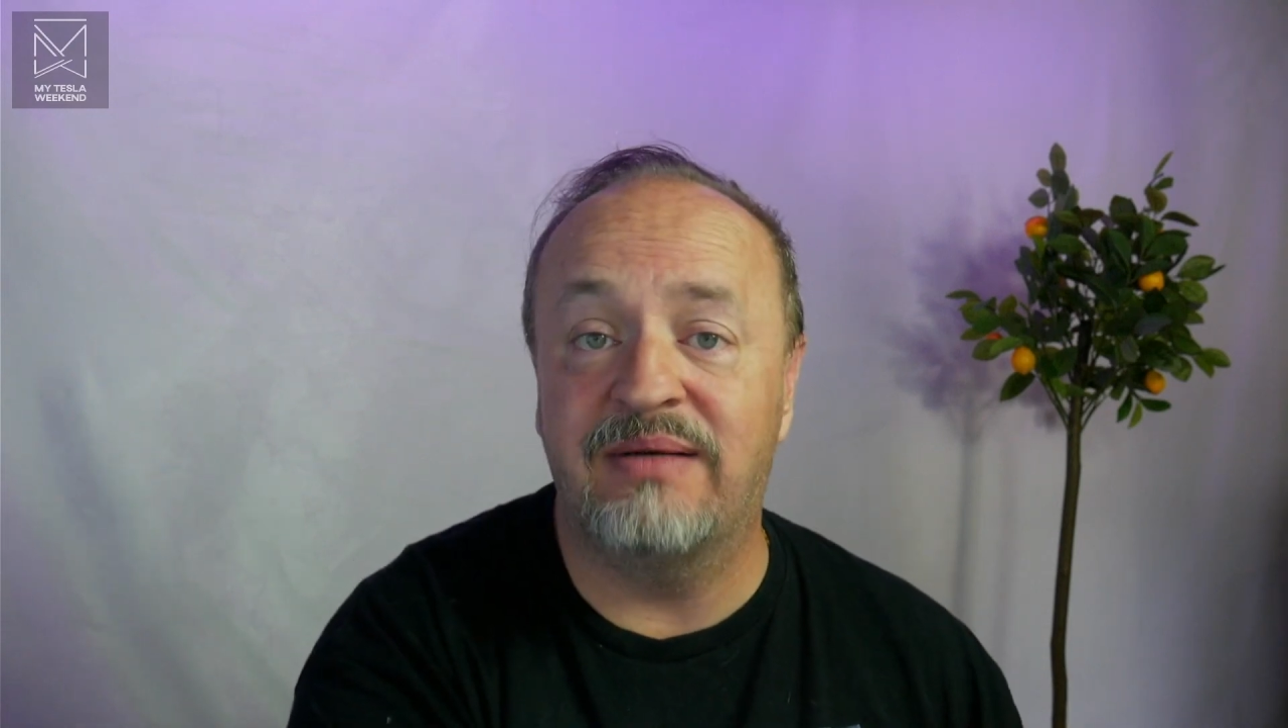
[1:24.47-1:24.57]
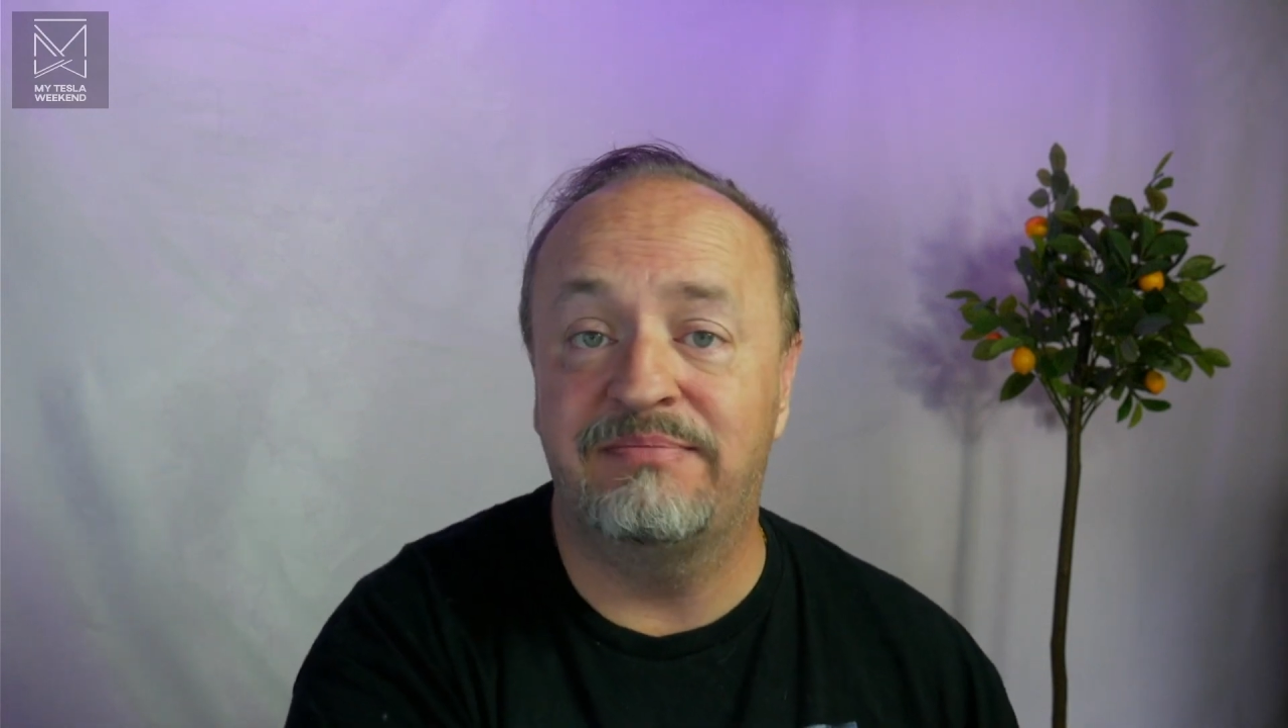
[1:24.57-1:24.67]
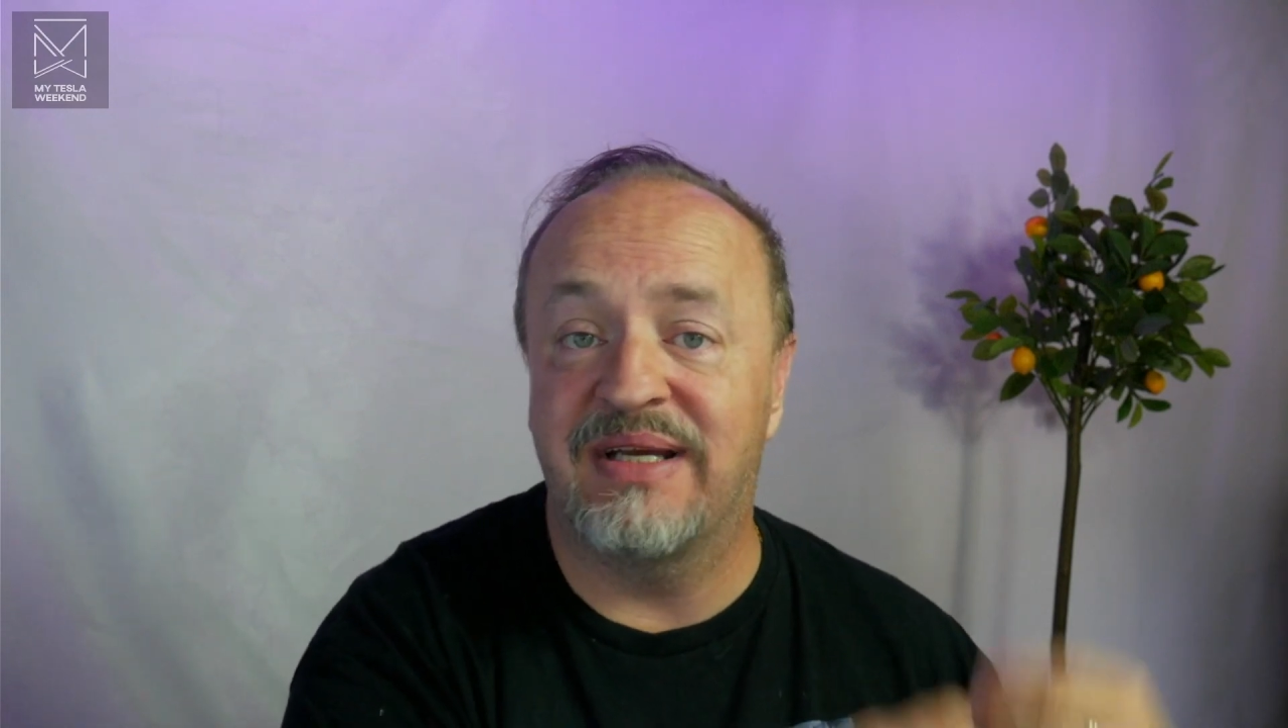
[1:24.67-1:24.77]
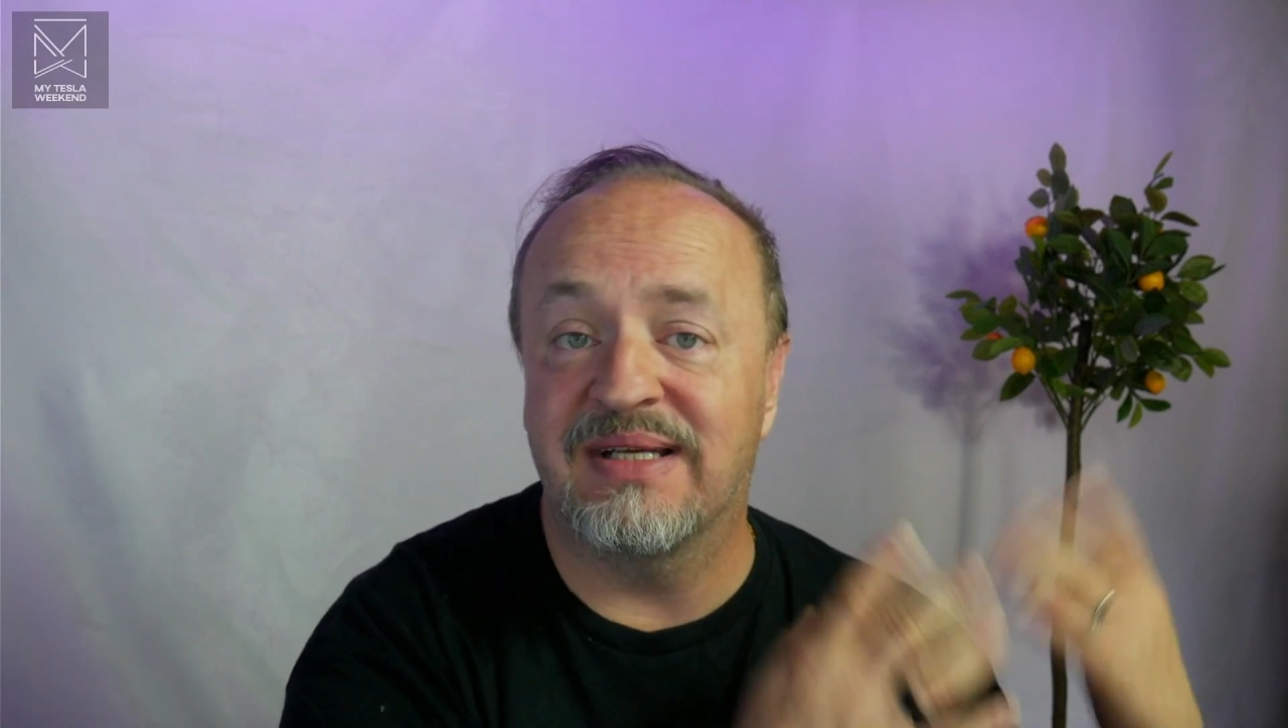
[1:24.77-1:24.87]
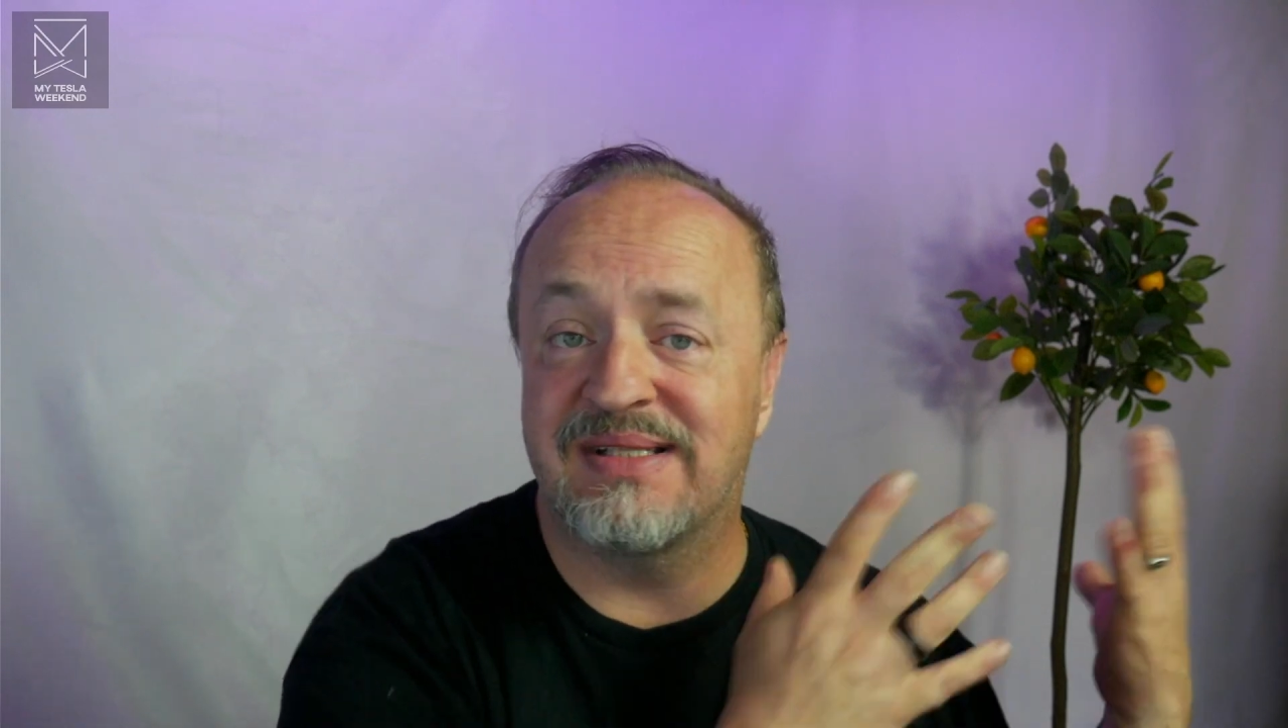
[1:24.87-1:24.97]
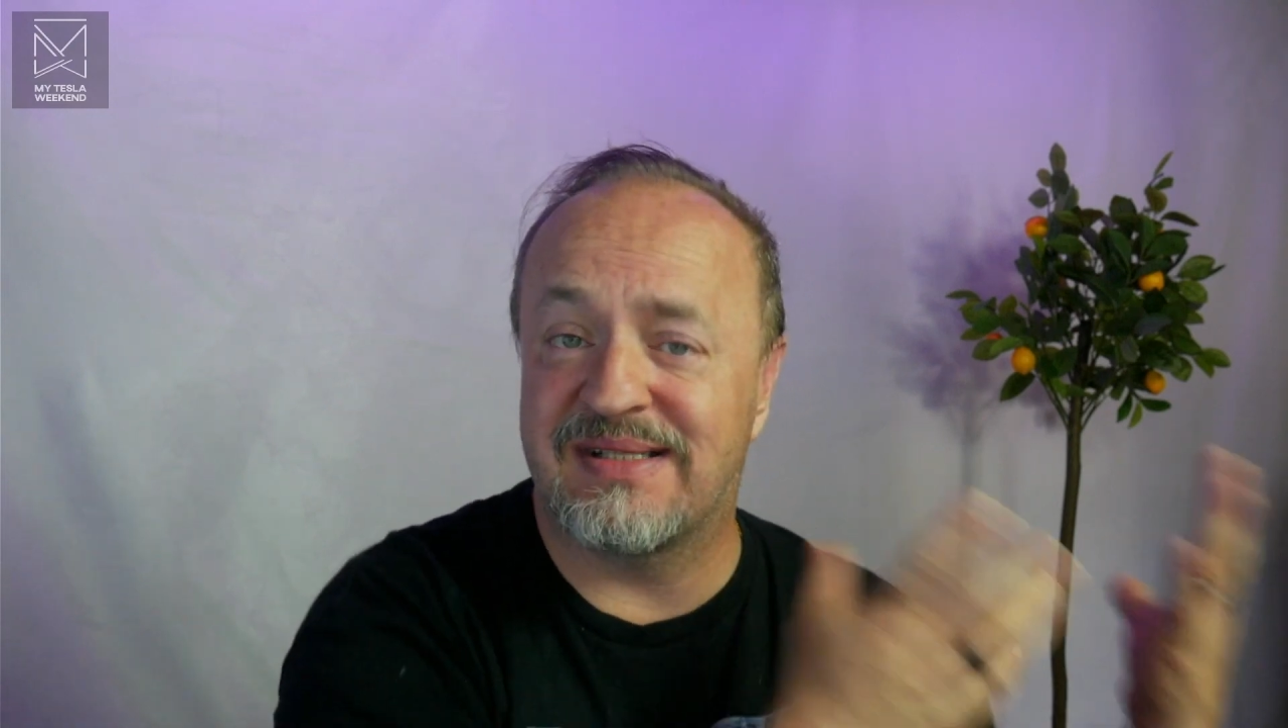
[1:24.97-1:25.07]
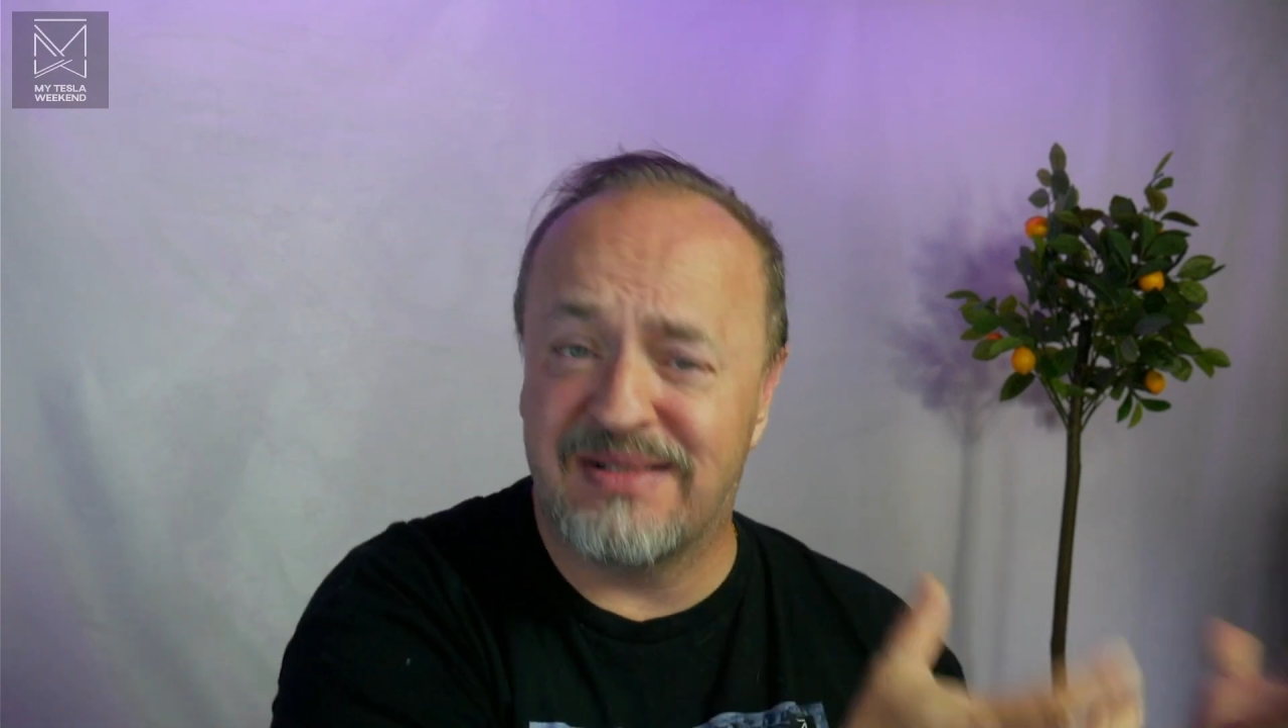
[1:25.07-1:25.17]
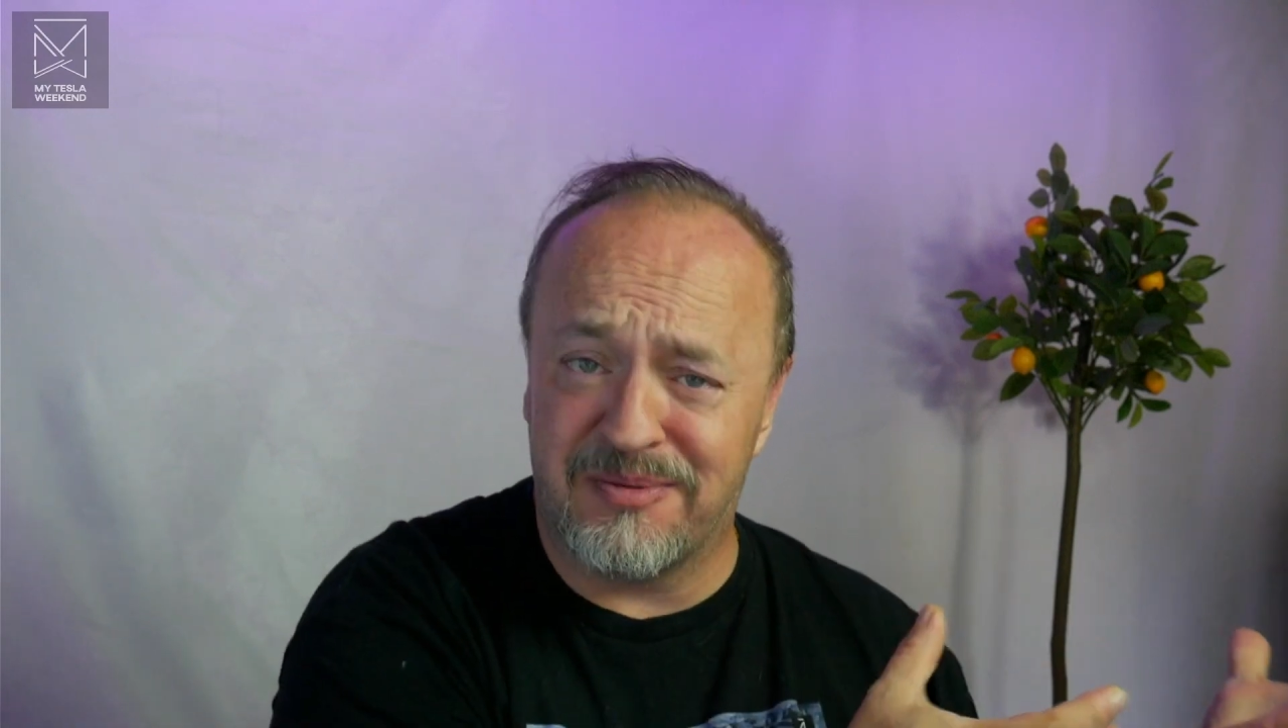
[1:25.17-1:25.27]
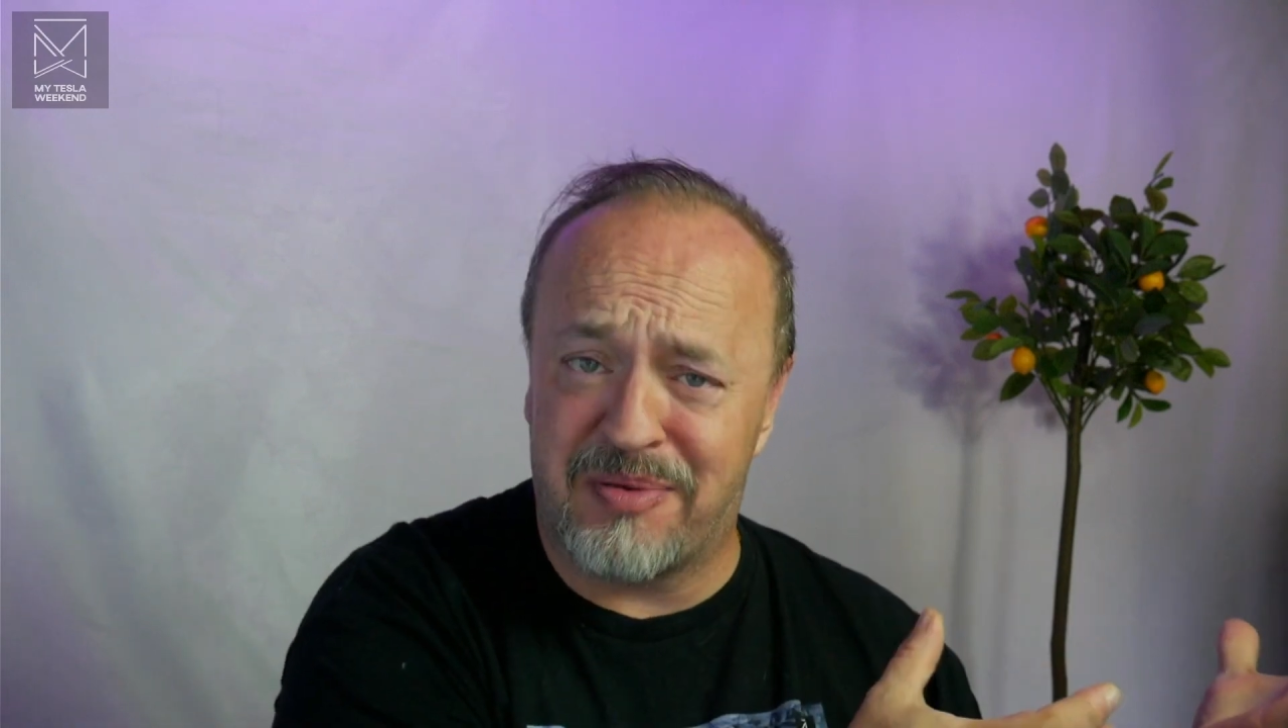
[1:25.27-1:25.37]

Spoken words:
because it's still